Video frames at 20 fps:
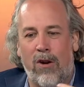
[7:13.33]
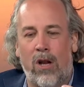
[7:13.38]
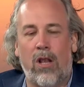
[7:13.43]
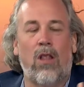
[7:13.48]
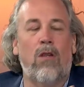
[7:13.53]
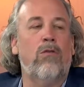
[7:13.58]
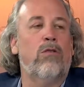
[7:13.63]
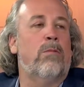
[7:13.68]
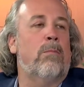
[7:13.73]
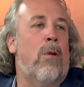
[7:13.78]

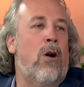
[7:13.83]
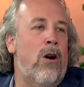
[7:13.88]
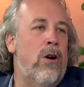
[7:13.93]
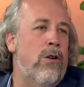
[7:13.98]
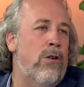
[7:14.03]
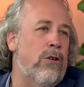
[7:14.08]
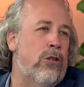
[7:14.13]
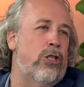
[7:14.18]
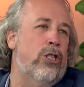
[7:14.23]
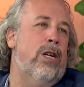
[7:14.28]
close
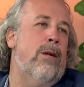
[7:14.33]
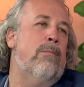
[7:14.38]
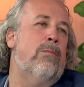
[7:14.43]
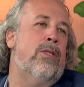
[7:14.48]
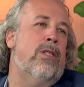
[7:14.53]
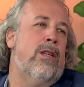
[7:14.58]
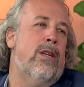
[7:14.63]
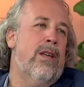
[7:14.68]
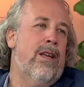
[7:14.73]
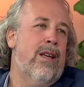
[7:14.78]

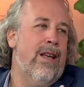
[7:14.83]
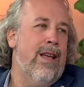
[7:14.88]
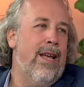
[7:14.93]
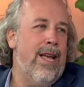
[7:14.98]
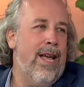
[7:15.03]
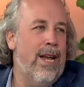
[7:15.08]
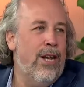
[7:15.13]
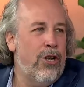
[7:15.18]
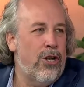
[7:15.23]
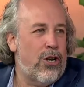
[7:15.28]
partnerships
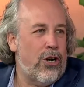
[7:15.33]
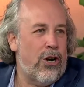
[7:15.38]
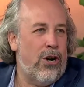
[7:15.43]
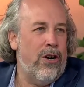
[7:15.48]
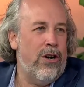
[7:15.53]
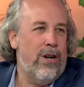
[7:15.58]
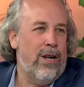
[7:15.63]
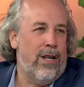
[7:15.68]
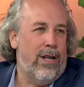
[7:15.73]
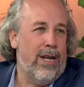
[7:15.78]

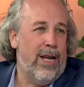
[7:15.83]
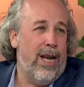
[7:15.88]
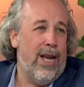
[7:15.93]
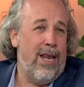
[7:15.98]
internally.